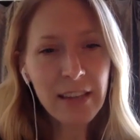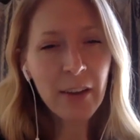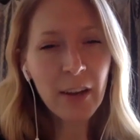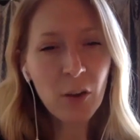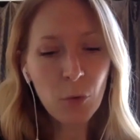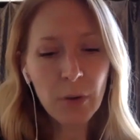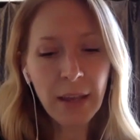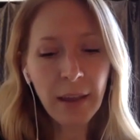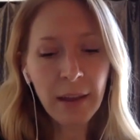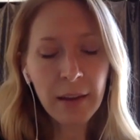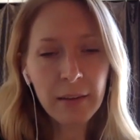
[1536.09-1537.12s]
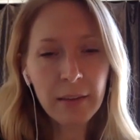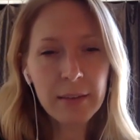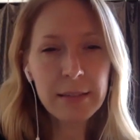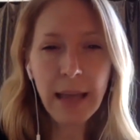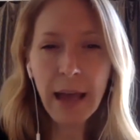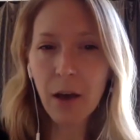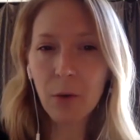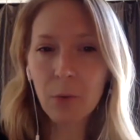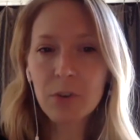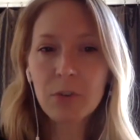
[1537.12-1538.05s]
How can I create the
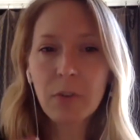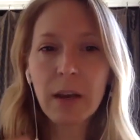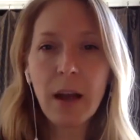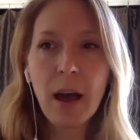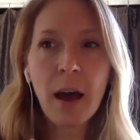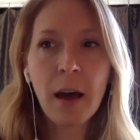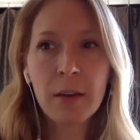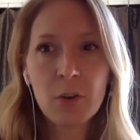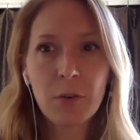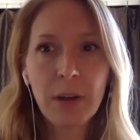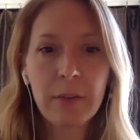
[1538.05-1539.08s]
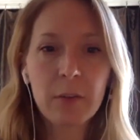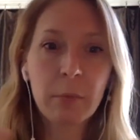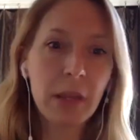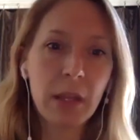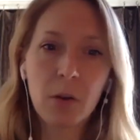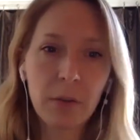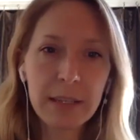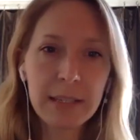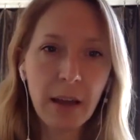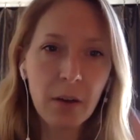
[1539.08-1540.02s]
sound so that I don't have to be the only
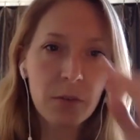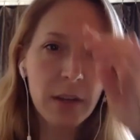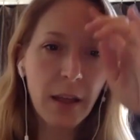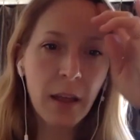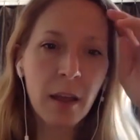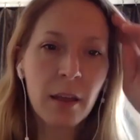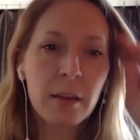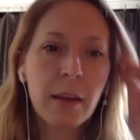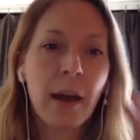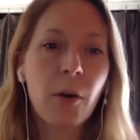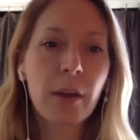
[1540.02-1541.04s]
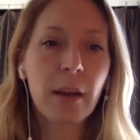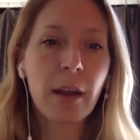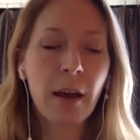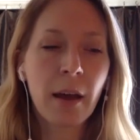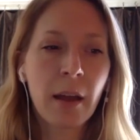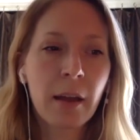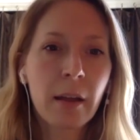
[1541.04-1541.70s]
sound? And how can I